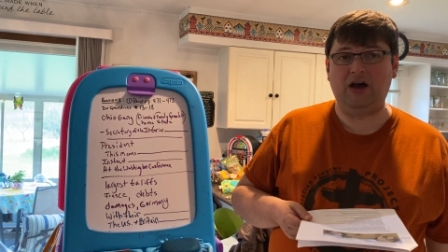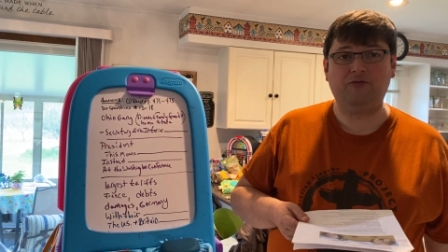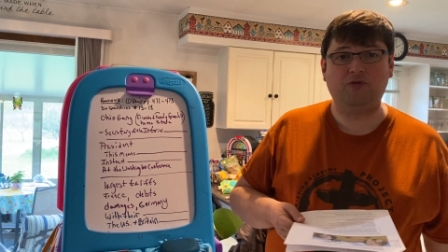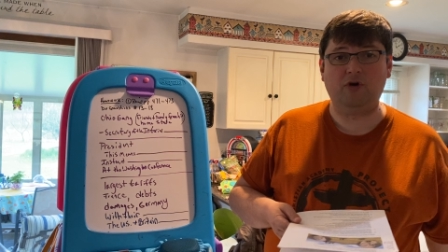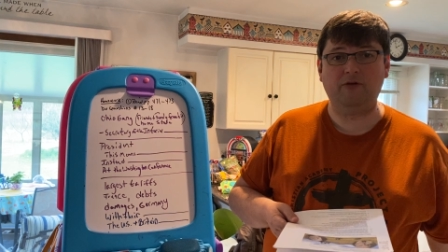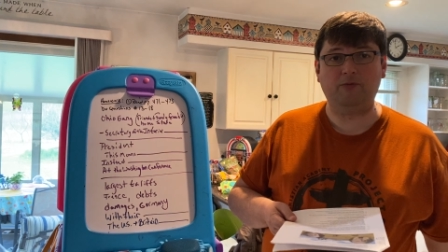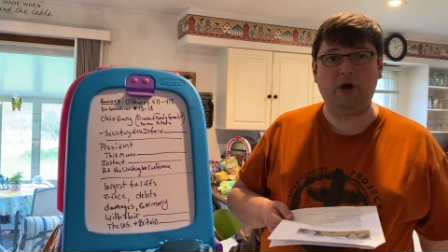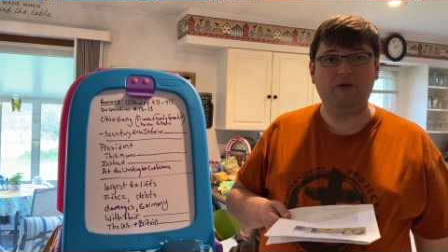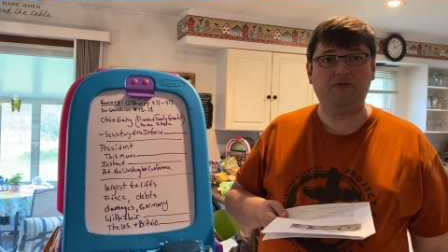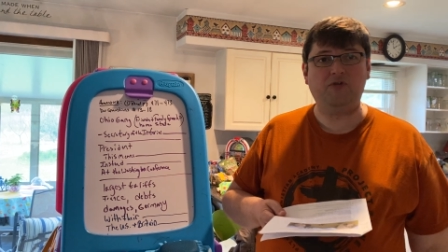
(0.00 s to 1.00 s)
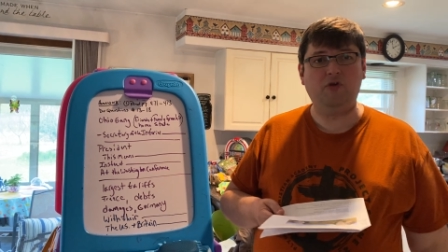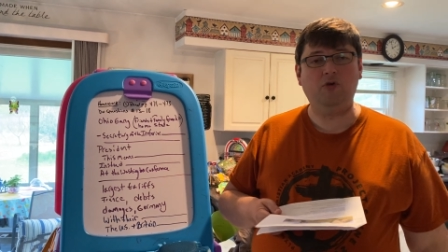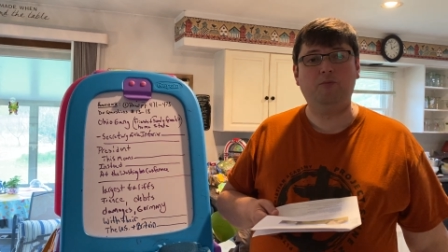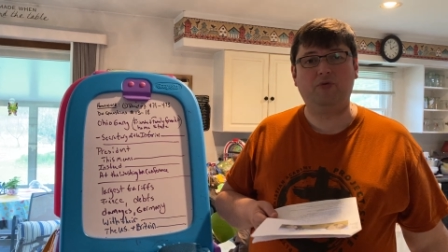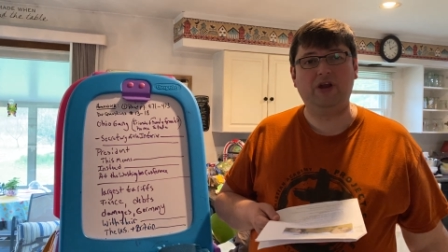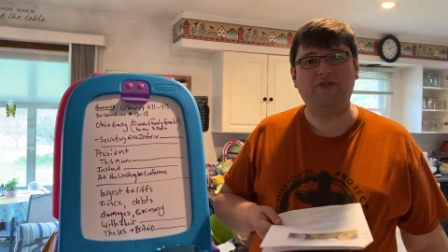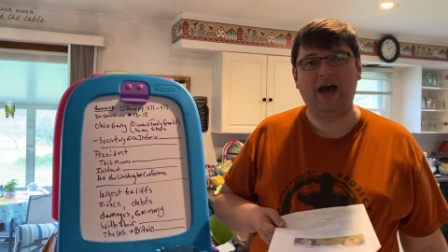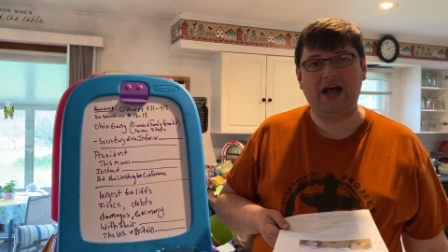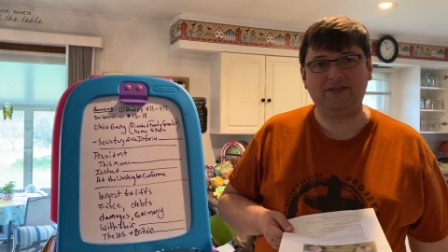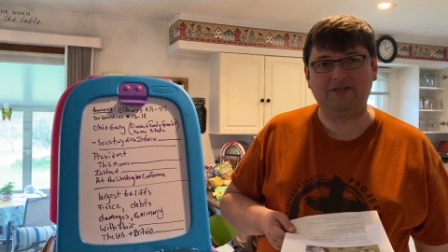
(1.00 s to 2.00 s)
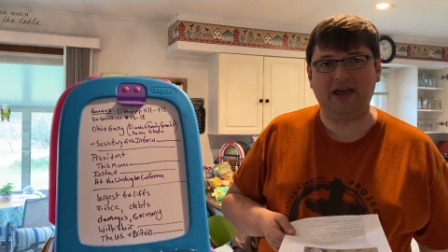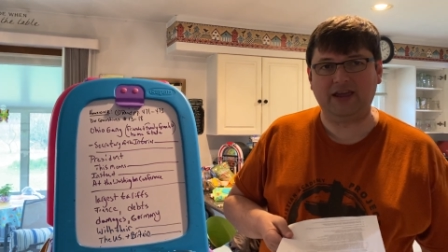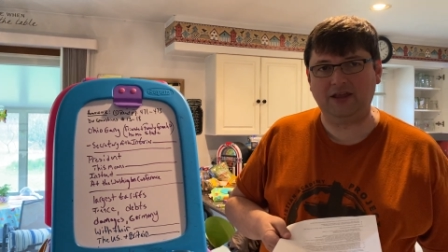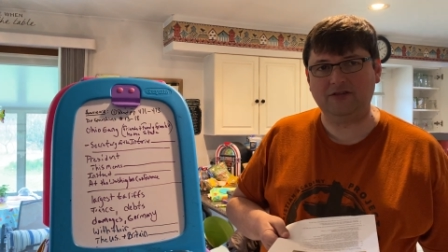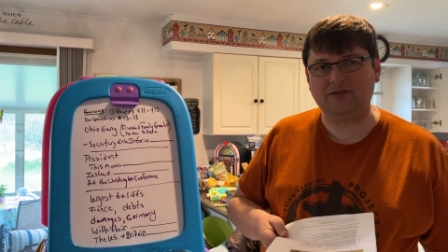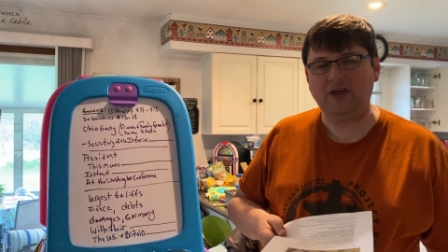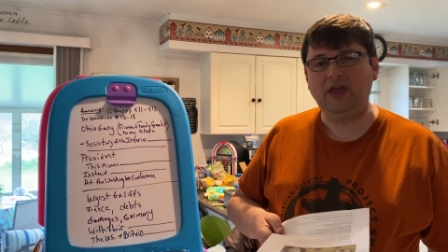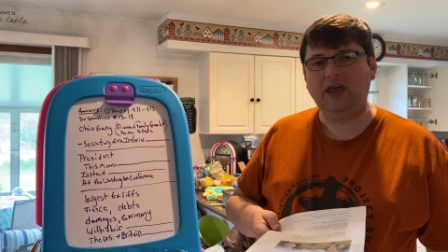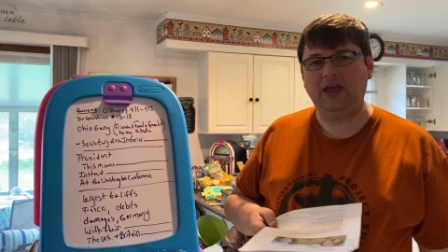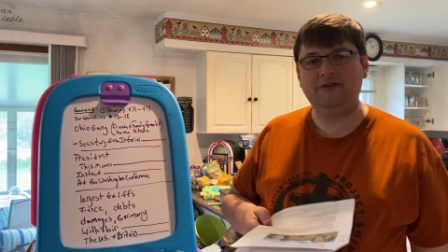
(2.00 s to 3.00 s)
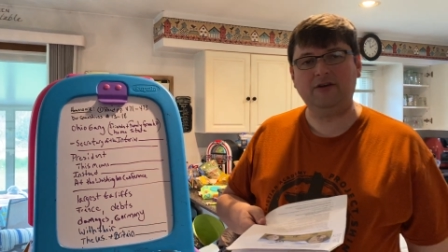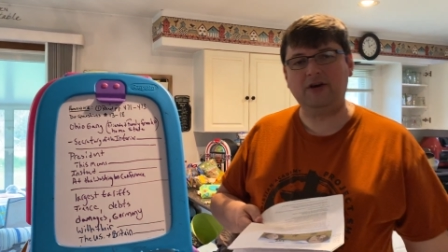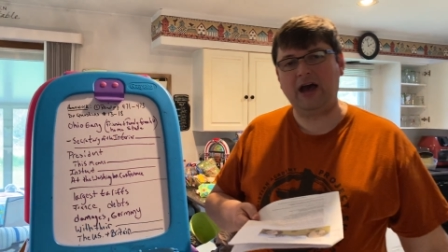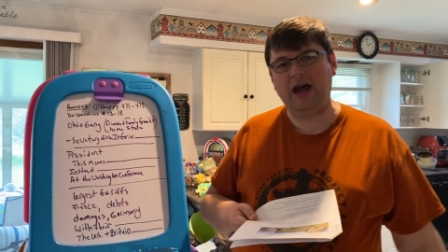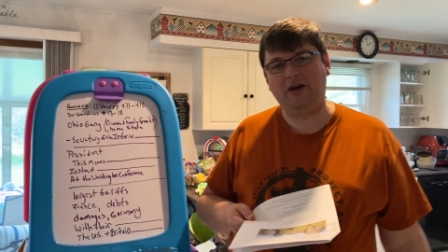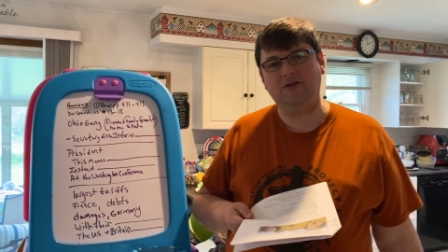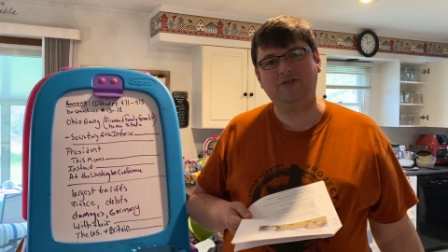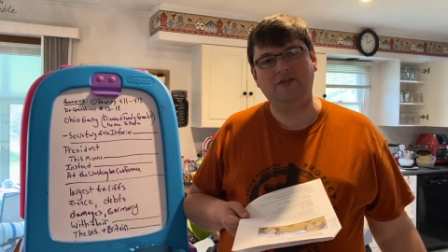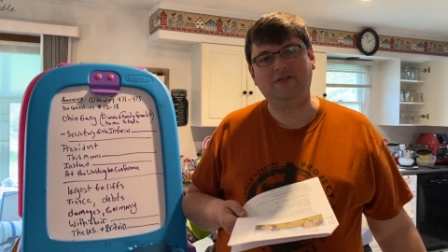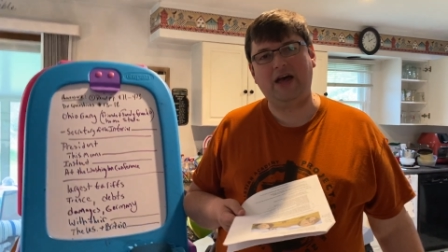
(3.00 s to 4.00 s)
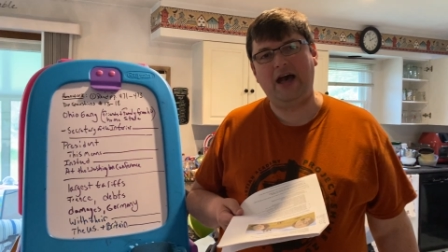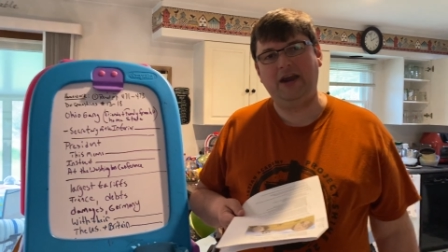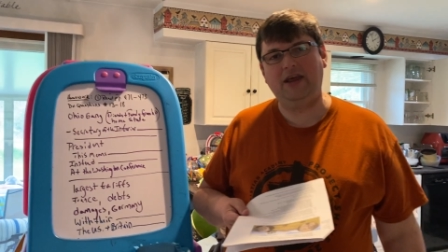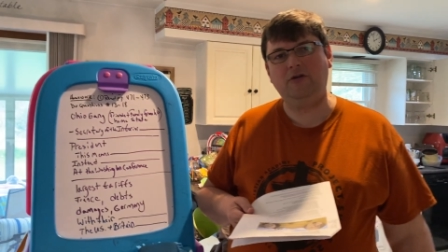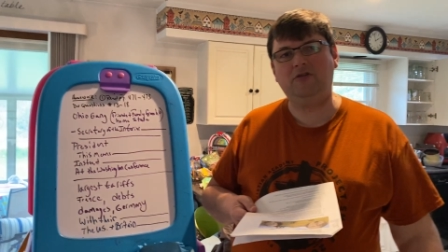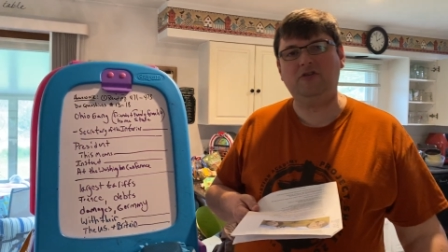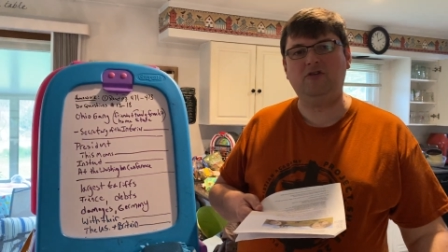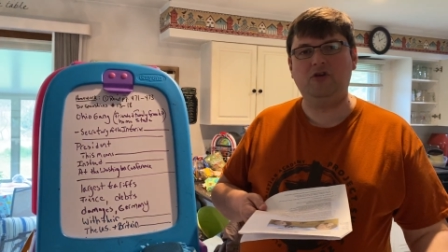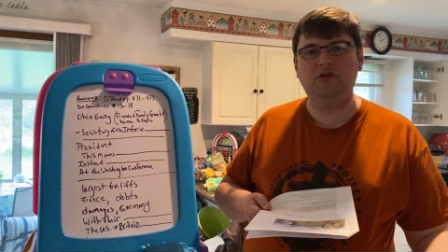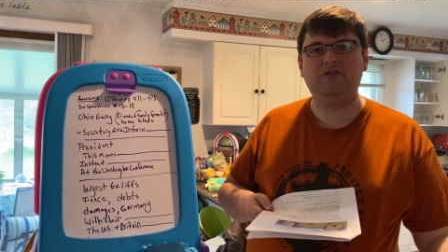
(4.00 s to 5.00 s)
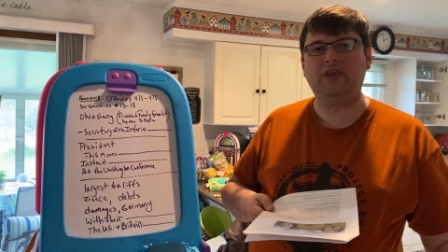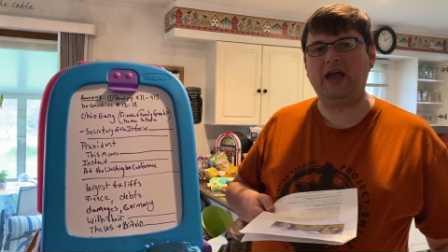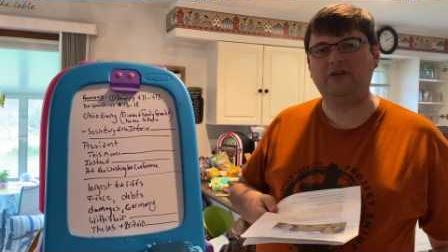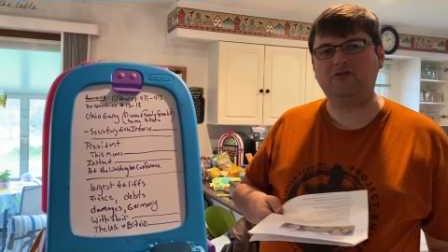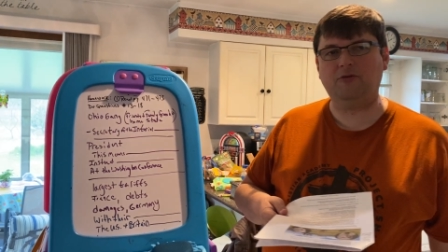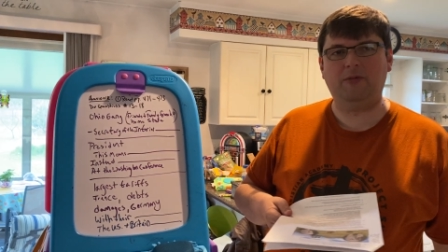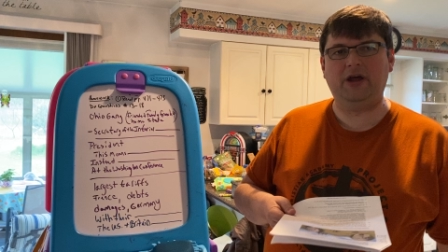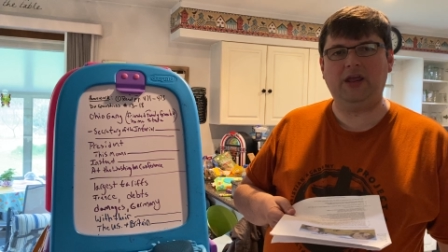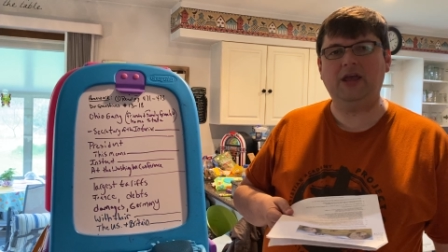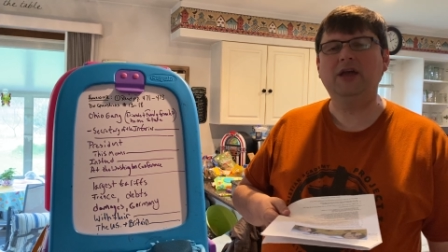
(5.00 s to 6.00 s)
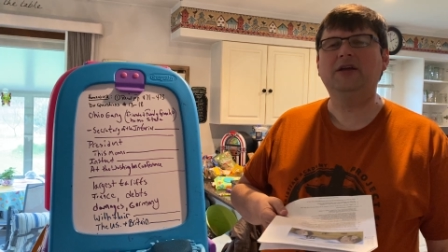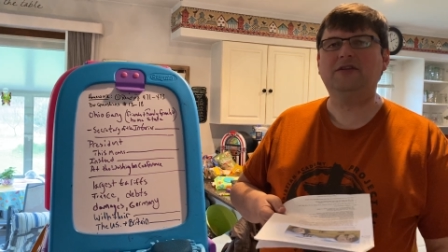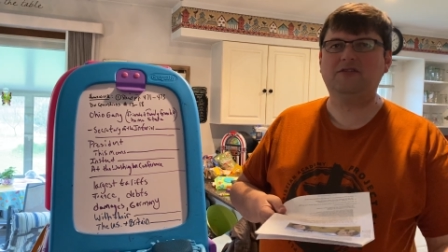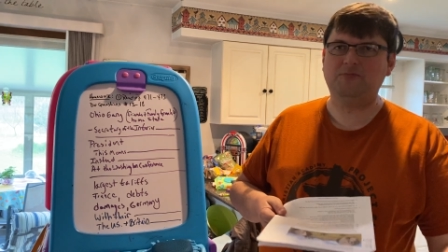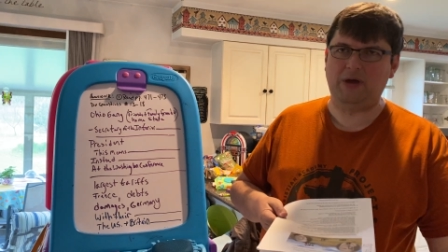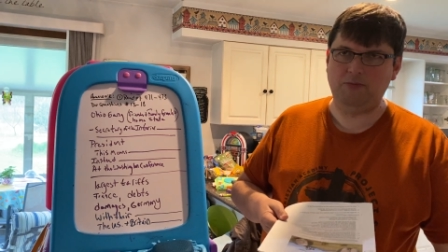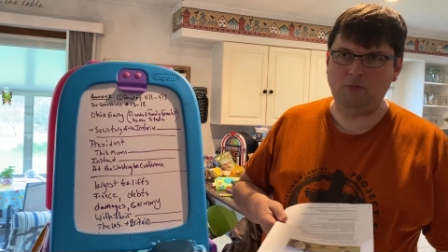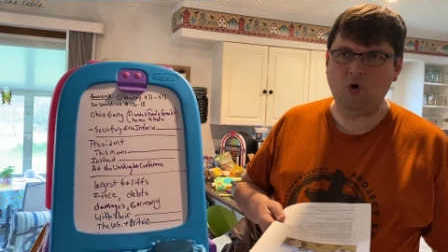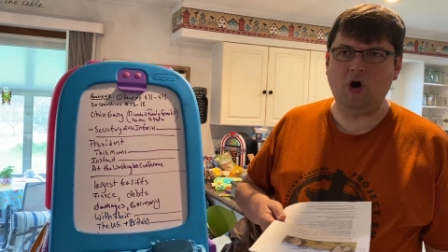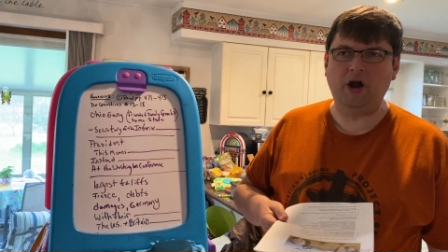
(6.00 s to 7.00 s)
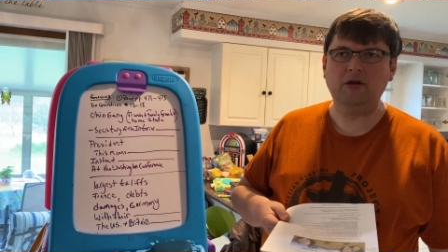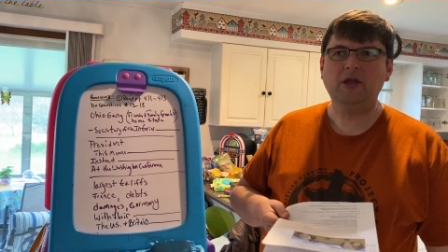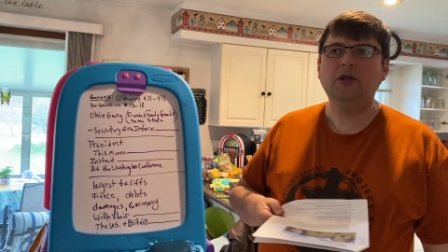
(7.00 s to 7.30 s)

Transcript: for a few brief hot seconds until Congress decided to use the extra money to spend more.